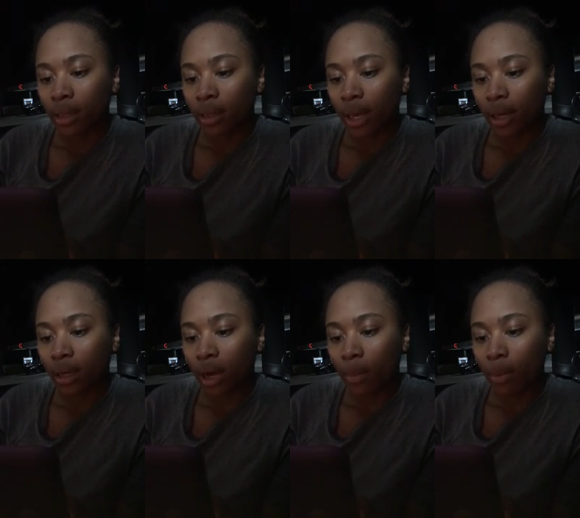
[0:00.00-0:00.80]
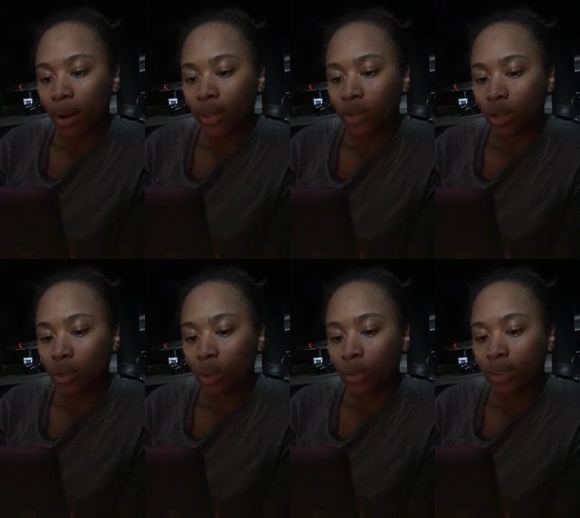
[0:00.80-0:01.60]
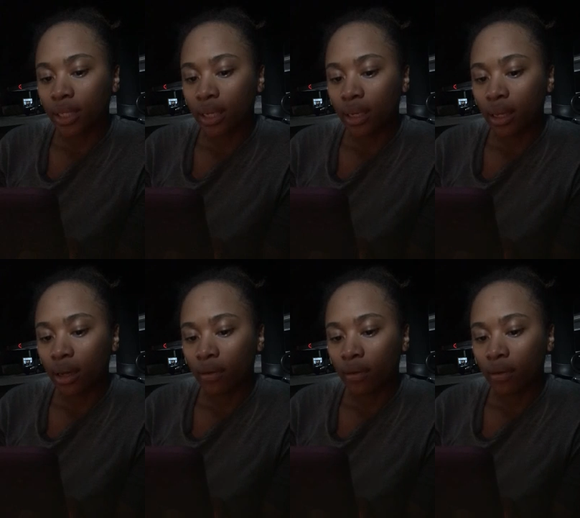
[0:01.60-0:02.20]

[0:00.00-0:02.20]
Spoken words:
that comprise only 1%